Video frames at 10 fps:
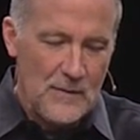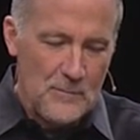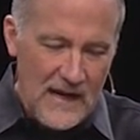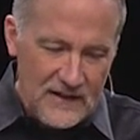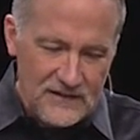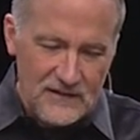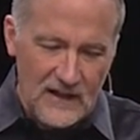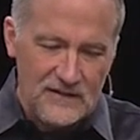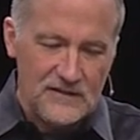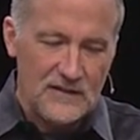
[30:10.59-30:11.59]
makes
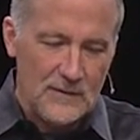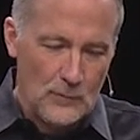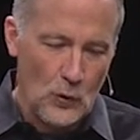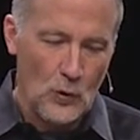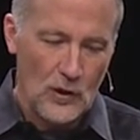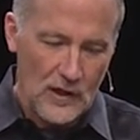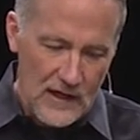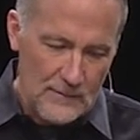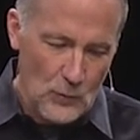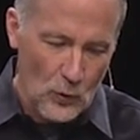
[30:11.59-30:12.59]
us more
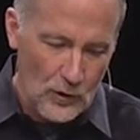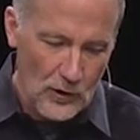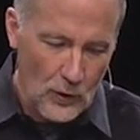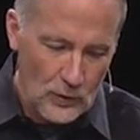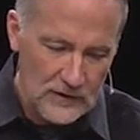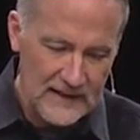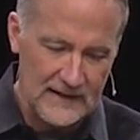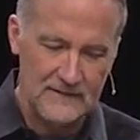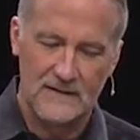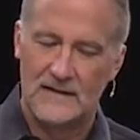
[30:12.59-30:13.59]
and more holy.